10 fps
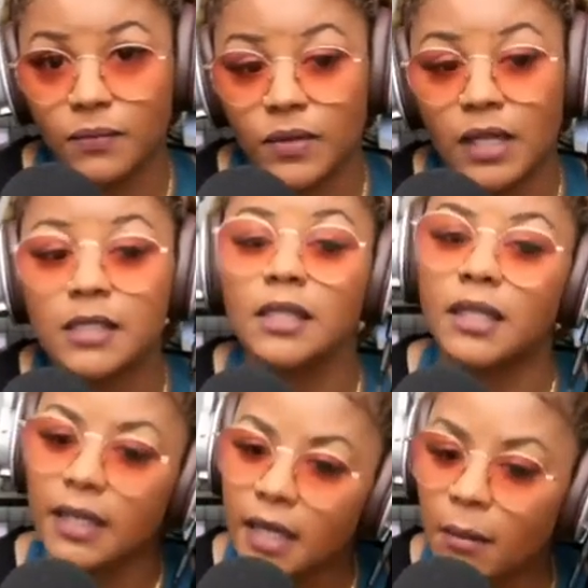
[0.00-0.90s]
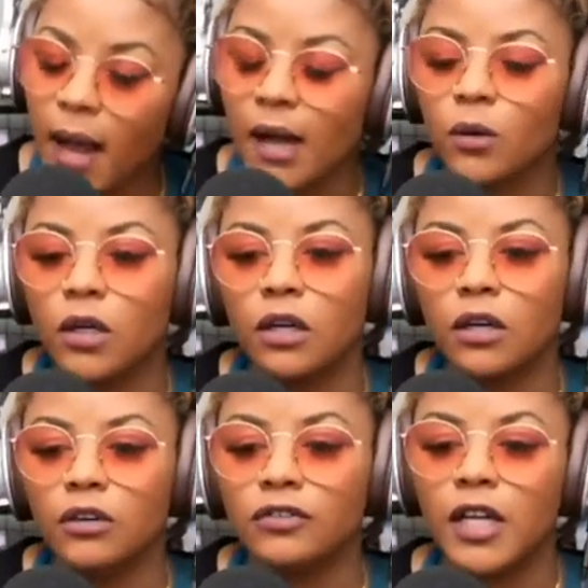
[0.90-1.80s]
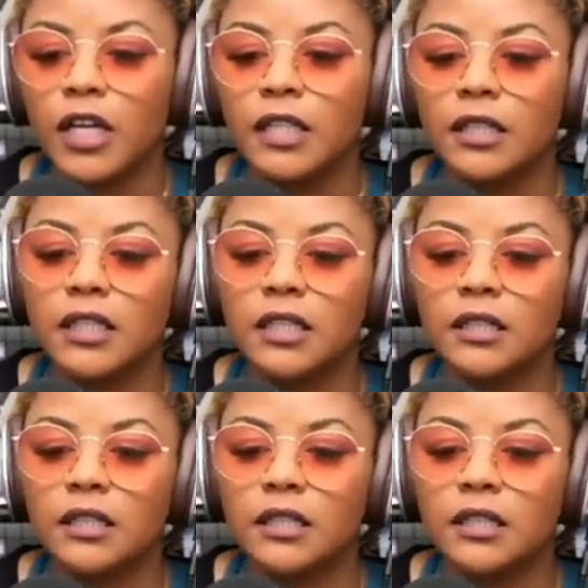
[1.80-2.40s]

to get him out of these